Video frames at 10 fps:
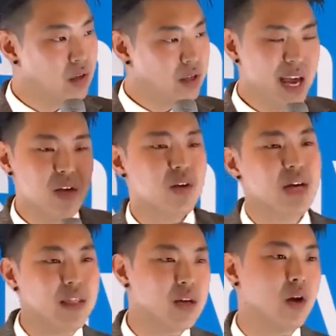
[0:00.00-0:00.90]
Yeah, you
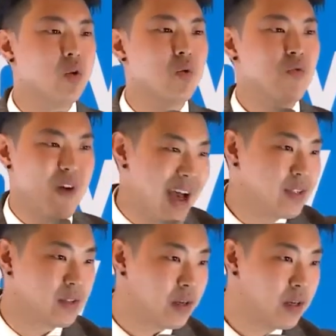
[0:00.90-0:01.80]
can get there
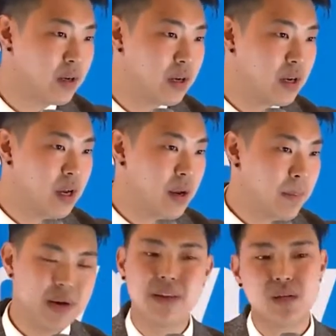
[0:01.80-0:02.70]
faster,
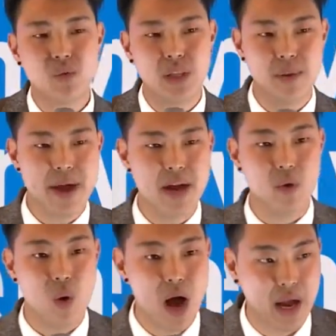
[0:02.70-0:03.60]
but it doesn't really matter.
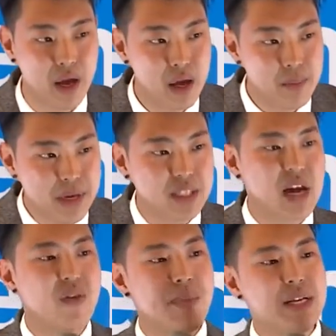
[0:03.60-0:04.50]
Why? Because
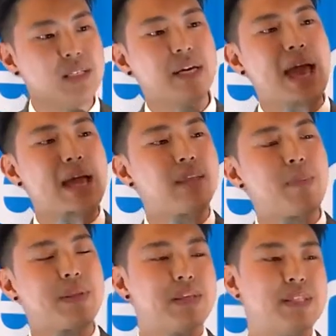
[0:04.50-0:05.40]
everybody's going to end
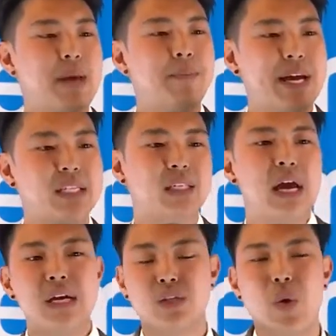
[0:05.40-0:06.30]
up in the same place.
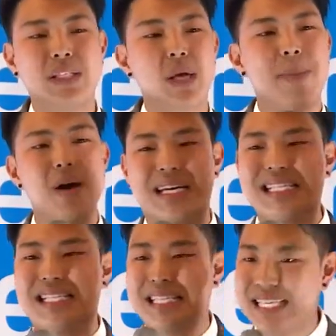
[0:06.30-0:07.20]
So it's about
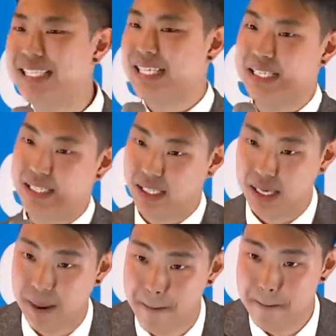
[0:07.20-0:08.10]

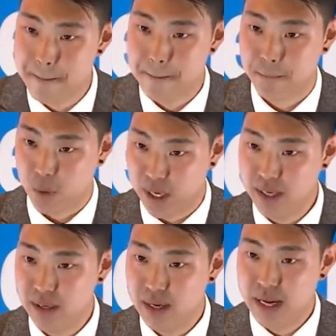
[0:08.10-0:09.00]
consistency,
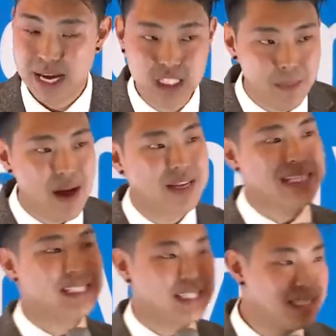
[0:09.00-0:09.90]
right? It's about
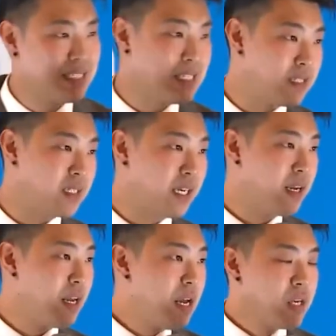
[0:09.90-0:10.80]
consistency.
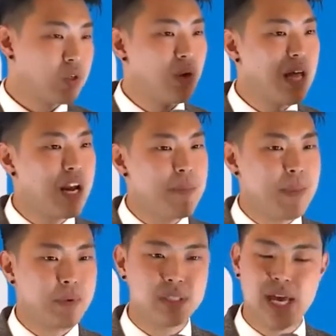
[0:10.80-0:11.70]
So a lot of
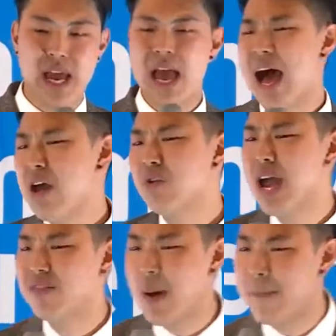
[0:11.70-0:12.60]
people say, I don't
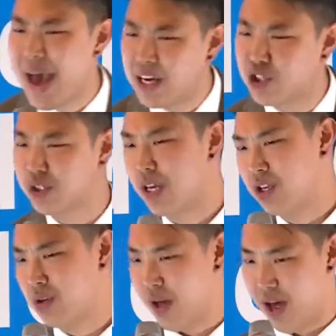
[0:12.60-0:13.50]
have that passion
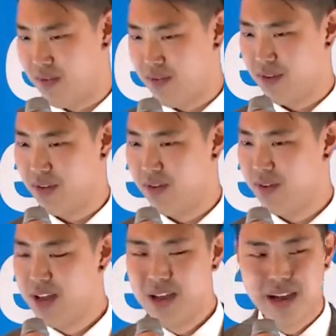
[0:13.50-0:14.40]
like you have, you know.
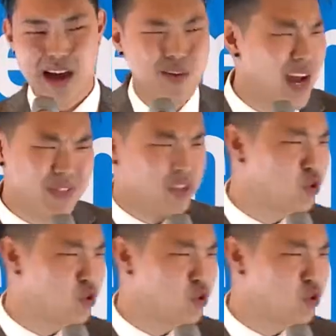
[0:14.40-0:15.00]
I don't have that